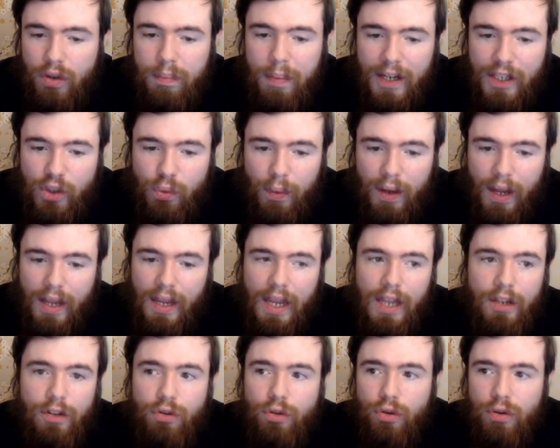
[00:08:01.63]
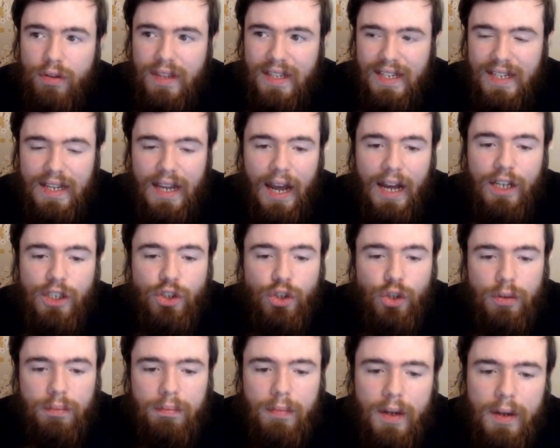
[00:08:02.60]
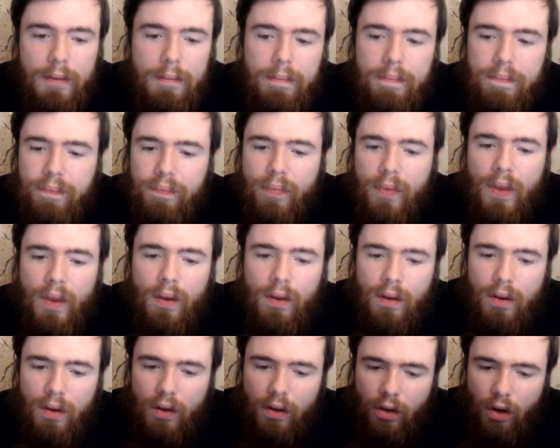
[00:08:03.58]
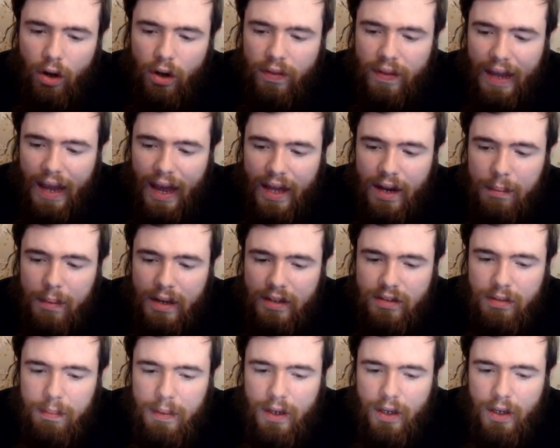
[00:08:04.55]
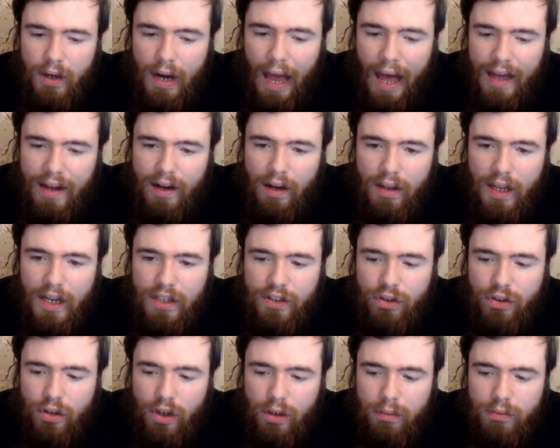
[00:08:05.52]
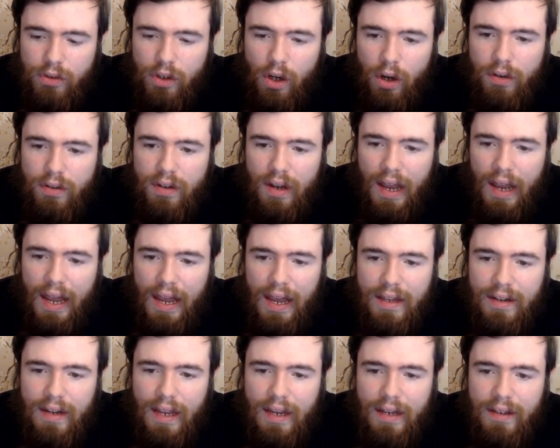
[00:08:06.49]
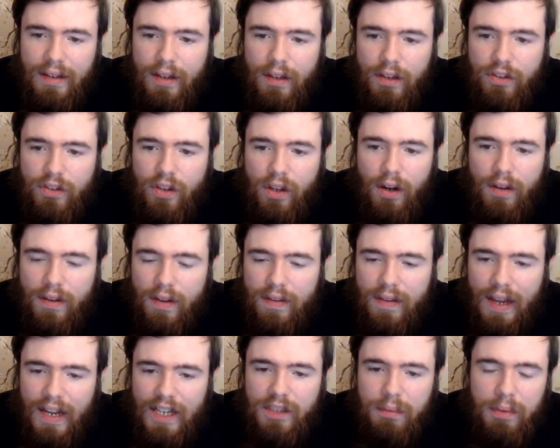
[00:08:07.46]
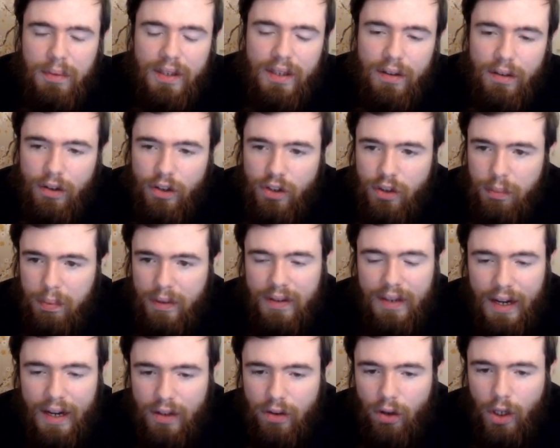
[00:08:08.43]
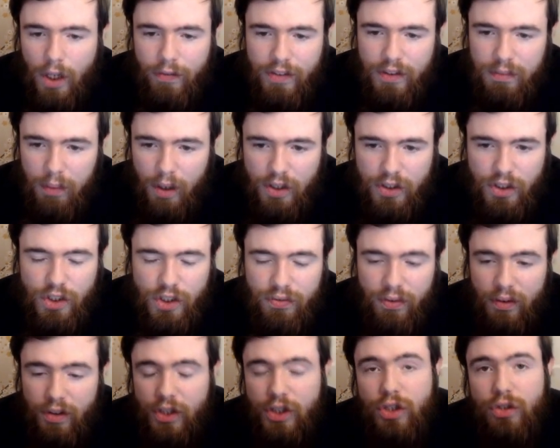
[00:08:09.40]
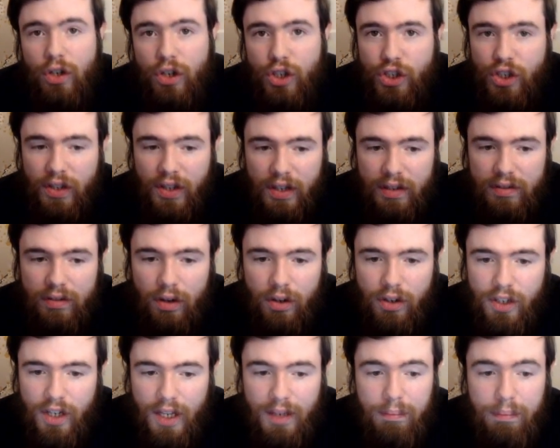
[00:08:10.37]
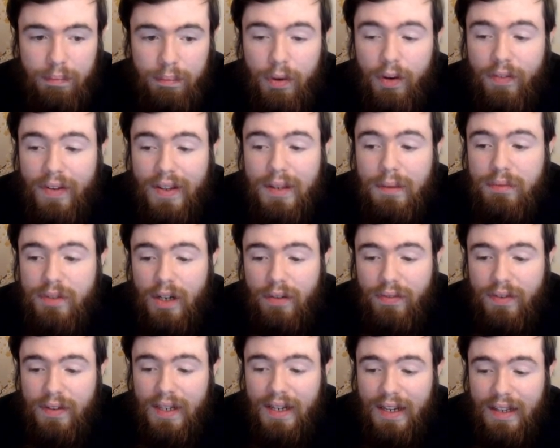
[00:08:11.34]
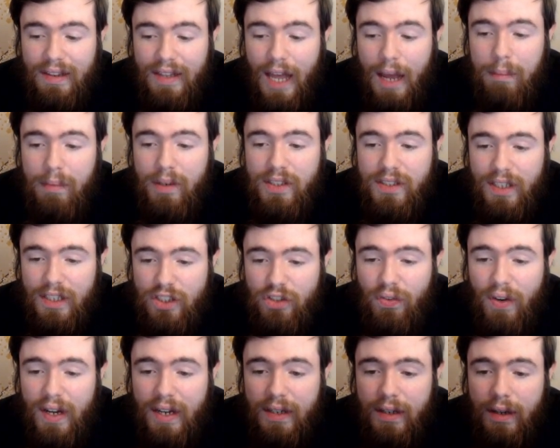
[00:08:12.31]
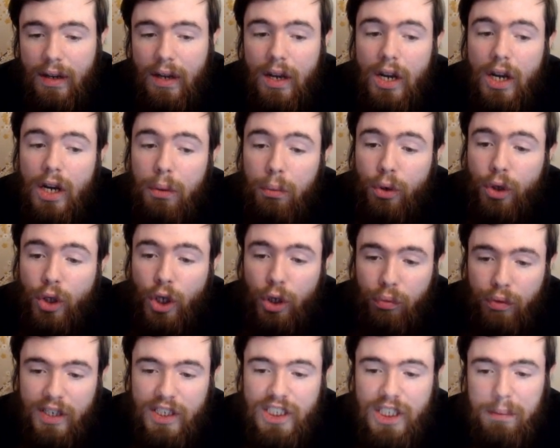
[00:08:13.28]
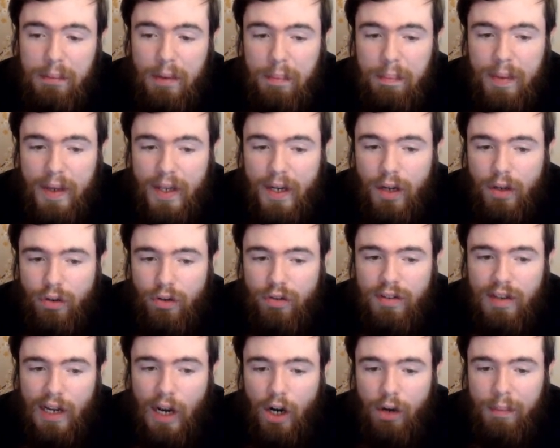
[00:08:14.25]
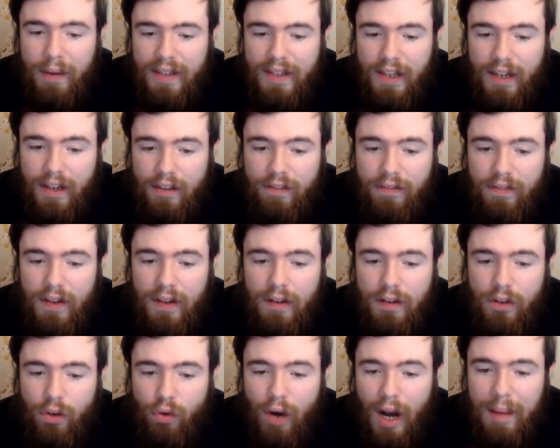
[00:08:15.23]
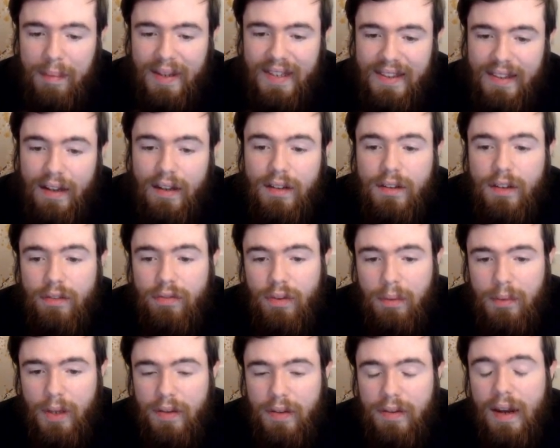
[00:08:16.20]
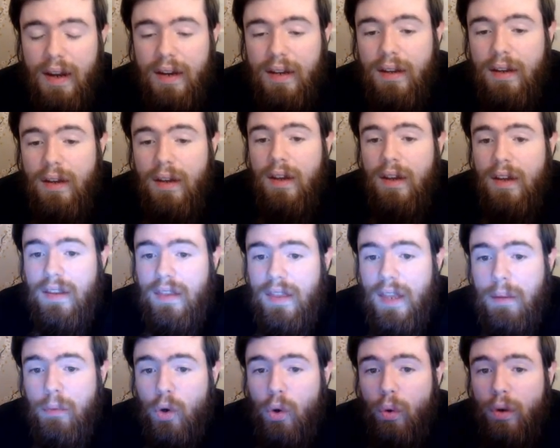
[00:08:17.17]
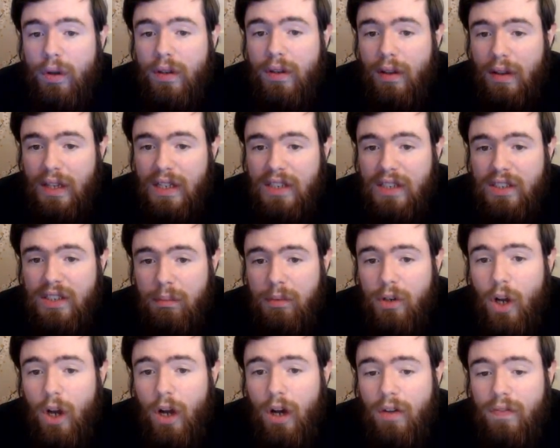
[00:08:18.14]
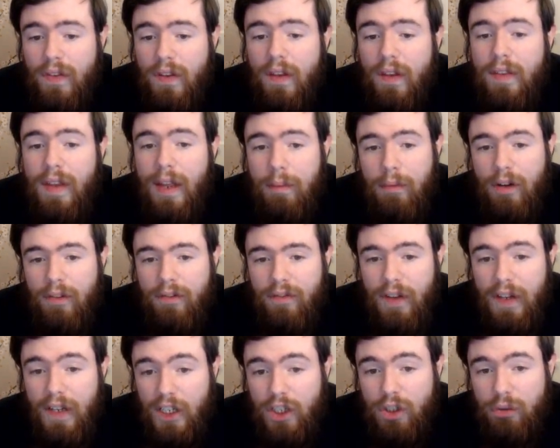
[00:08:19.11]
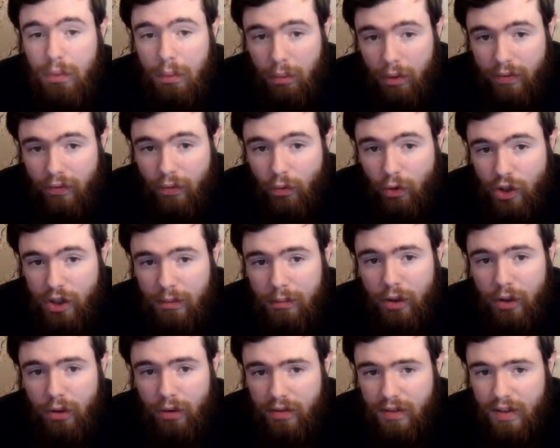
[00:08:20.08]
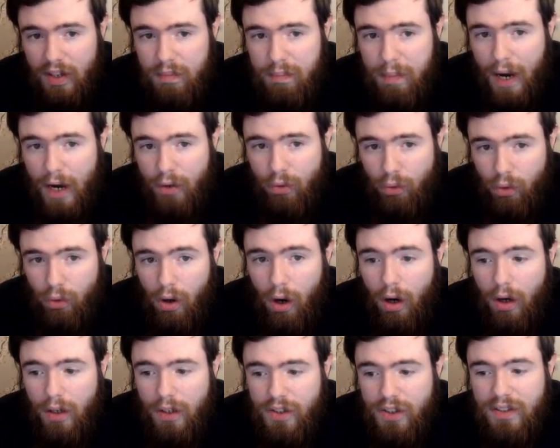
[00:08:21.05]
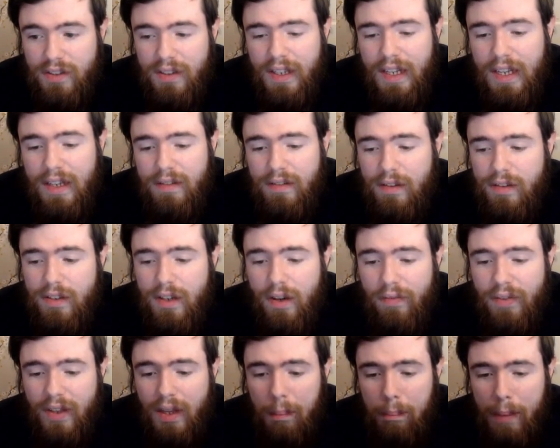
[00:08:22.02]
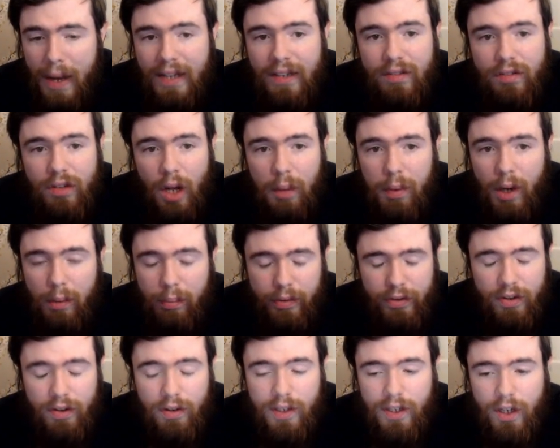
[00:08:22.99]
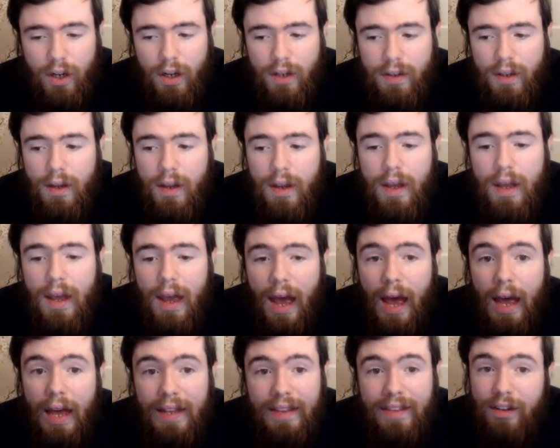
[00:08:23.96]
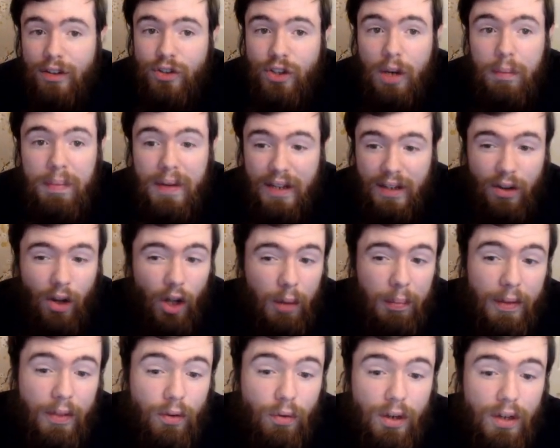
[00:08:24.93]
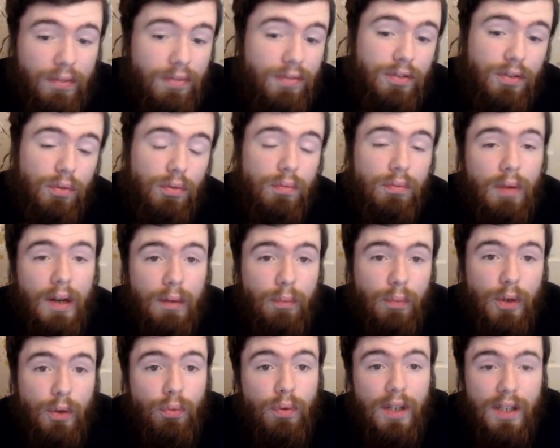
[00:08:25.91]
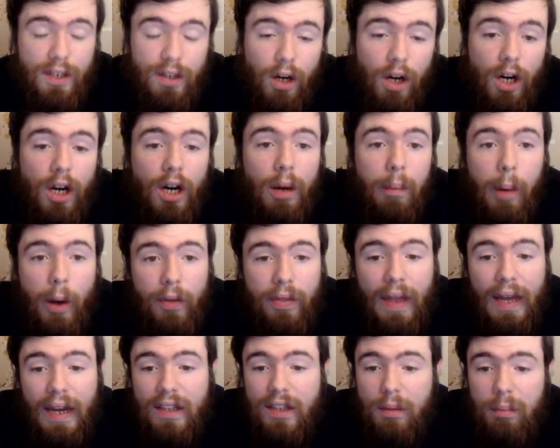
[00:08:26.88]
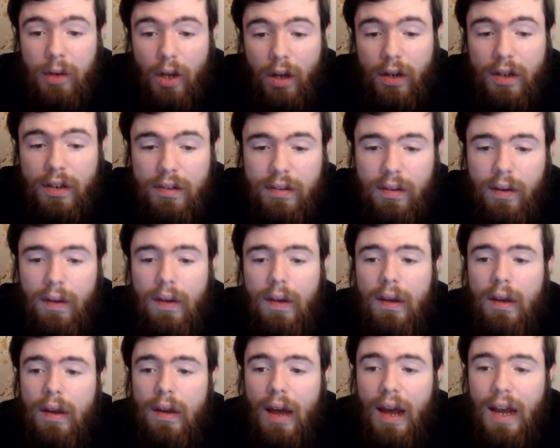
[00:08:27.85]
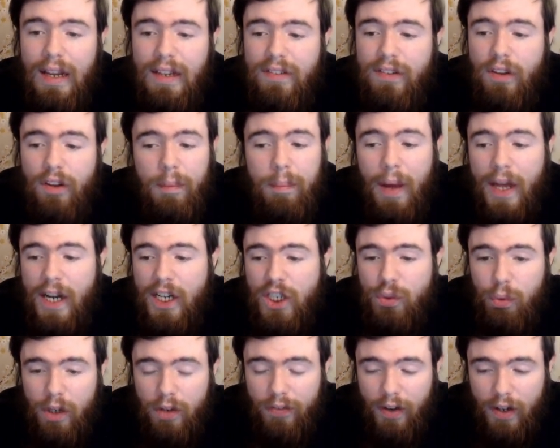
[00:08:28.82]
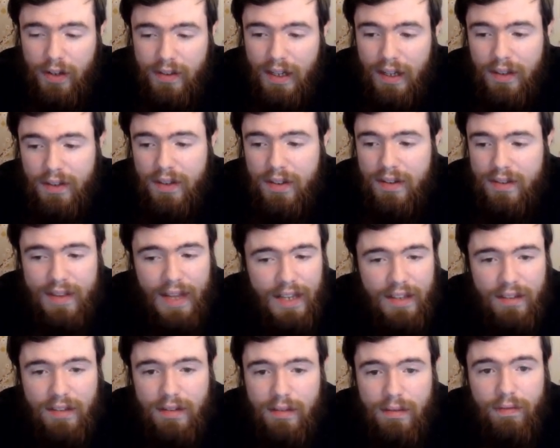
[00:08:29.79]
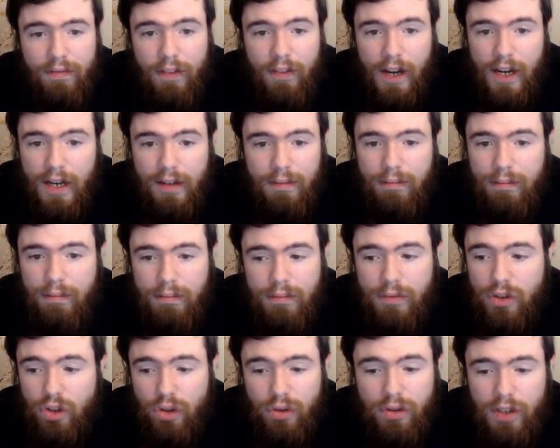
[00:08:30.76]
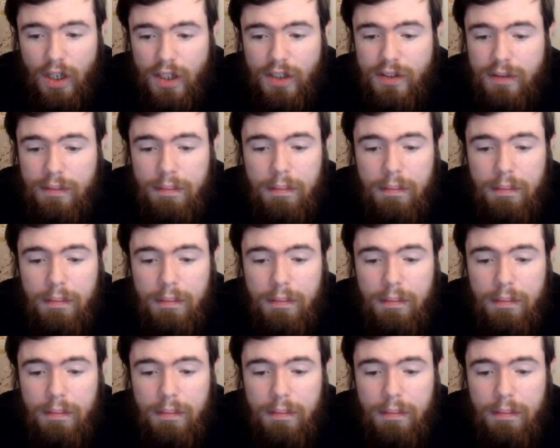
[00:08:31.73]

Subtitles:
by swinging into the Kaiju. Now, the Adamantipator Analyzer comes out to hand. Nightingale's going to detach a material to protect all of his monsters from destruction this turn and prevent himself from taking damage. That's fine. We're going to resummon Beta using our Magnetic Field, grabbing Delta from the deck. Then we're going to link summon off in the Nightmare Phoenix. We want to force him to use this back row card just in case it's something that might stop our Berserkion. It turns out being called by the grave, so we don't really care about that, to be honest. He's going to banish one of our Deltas. That's fine. Suits us.